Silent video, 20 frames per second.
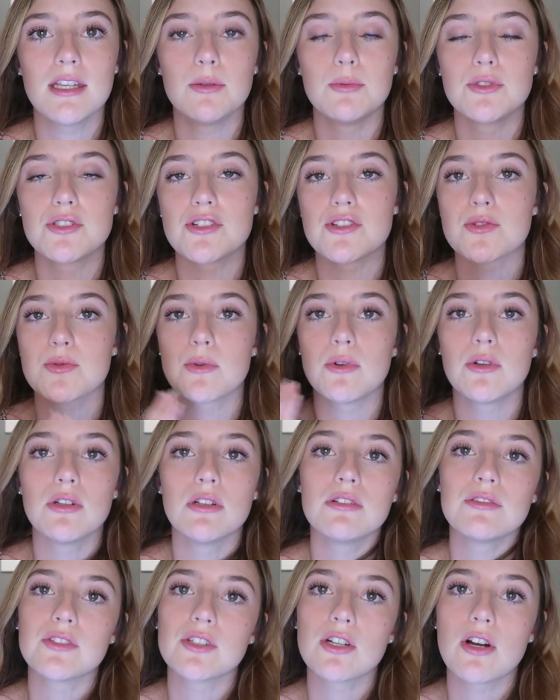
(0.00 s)
It will just roll
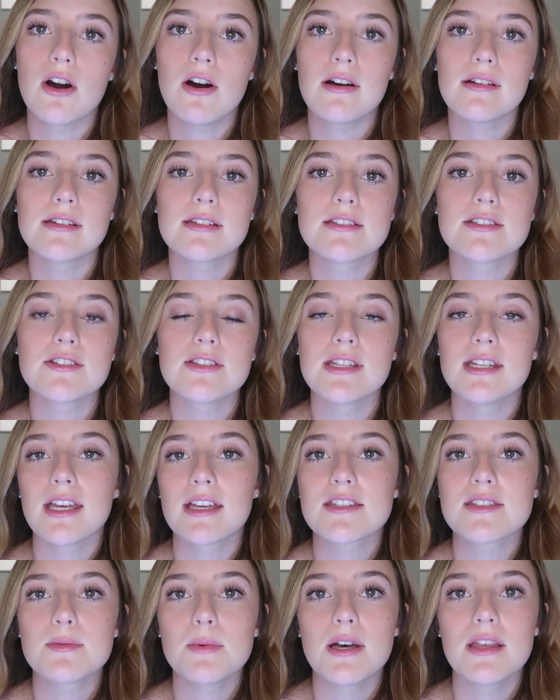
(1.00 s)
over on to the
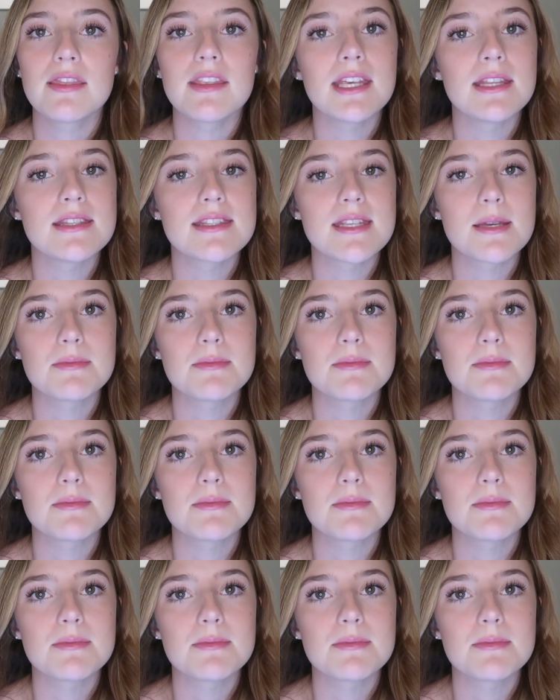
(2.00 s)
next month in